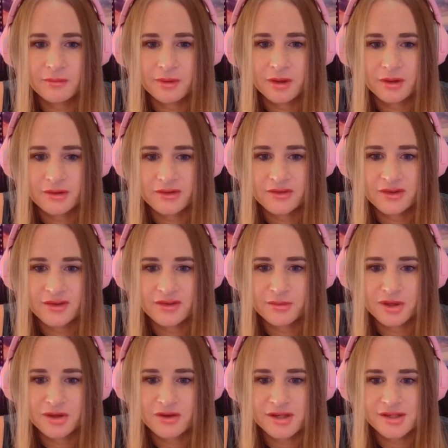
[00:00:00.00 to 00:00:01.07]
We got to see some
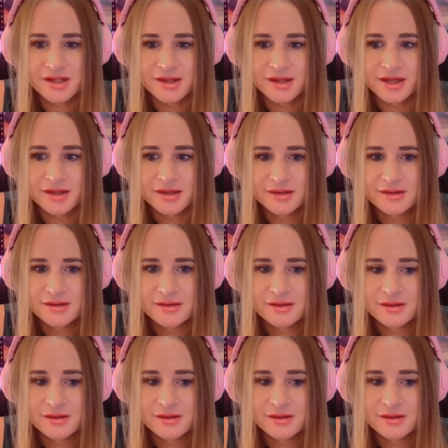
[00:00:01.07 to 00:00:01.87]
interesting things.